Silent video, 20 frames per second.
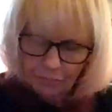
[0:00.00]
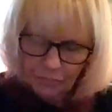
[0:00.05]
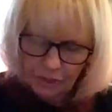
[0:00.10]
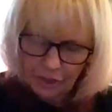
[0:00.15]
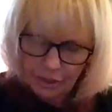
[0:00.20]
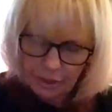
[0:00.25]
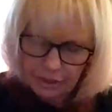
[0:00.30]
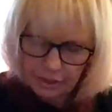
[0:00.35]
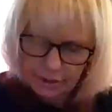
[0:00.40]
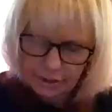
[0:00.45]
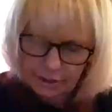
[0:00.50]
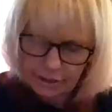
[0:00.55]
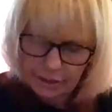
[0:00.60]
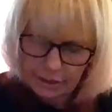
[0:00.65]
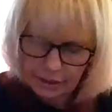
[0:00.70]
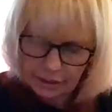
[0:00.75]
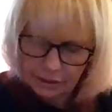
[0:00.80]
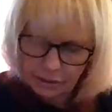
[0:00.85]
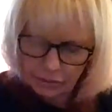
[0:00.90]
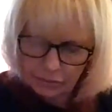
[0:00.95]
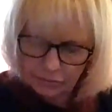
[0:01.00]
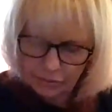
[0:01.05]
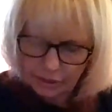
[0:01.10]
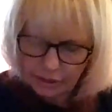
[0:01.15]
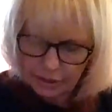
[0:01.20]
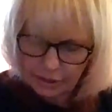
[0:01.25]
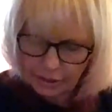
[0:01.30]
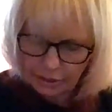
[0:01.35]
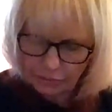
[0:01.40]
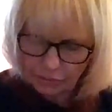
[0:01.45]
Because the six of,
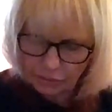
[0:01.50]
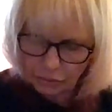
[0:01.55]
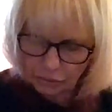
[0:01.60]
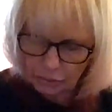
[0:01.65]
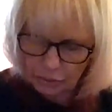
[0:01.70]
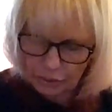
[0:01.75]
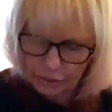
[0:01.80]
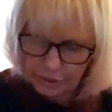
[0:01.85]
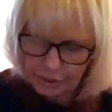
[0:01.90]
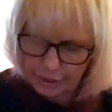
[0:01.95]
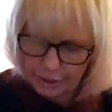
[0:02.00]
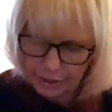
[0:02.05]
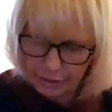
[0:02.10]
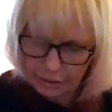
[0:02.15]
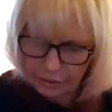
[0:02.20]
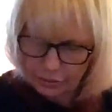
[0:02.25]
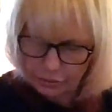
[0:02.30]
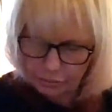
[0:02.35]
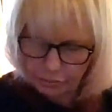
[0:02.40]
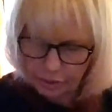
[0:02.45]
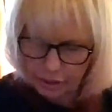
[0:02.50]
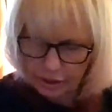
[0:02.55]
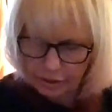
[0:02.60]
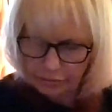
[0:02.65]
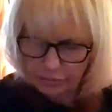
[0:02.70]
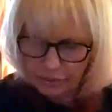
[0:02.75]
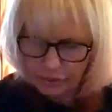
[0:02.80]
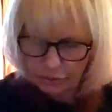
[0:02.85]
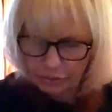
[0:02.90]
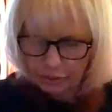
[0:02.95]
six of Swords and the Three
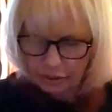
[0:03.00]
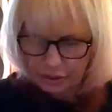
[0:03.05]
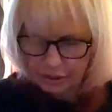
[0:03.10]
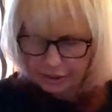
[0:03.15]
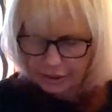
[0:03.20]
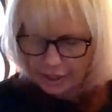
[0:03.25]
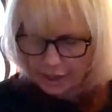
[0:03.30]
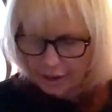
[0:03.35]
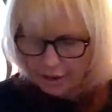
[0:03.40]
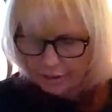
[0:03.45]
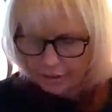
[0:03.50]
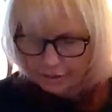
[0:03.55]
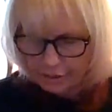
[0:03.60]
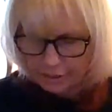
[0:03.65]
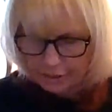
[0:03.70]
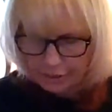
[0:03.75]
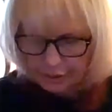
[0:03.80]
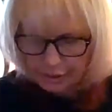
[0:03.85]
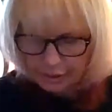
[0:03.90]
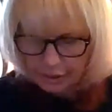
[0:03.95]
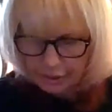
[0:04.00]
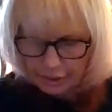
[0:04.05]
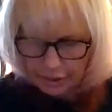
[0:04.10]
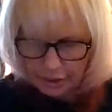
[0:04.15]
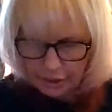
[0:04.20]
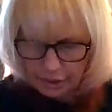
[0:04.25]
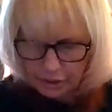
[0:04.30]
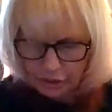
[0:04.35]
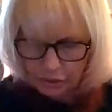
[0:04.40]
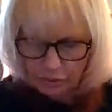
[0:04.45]
of Swords, yeah.
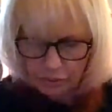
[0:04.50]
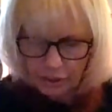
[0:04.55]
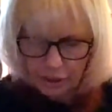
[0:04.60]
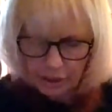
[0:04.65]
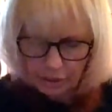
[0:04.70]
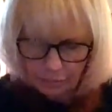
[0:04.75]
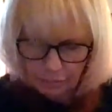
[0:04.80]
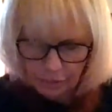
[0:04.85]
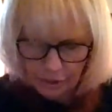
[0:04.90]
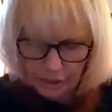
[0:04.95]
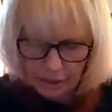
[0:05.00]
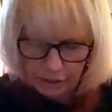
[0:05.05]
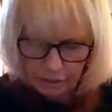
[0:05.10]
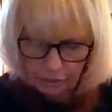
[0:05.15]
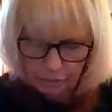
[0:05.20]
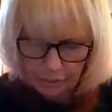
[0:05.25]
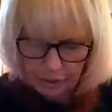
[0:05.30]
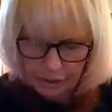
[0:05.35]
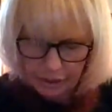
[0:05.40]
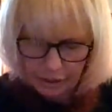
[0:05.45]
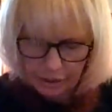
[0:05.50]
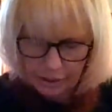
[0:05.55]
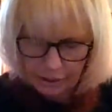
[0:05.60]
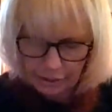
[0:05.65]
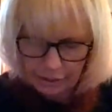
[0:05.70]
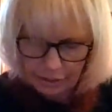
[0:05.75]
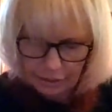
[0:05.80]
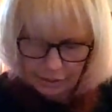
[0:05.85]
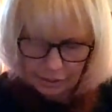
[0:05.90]
You need a brand new beginning.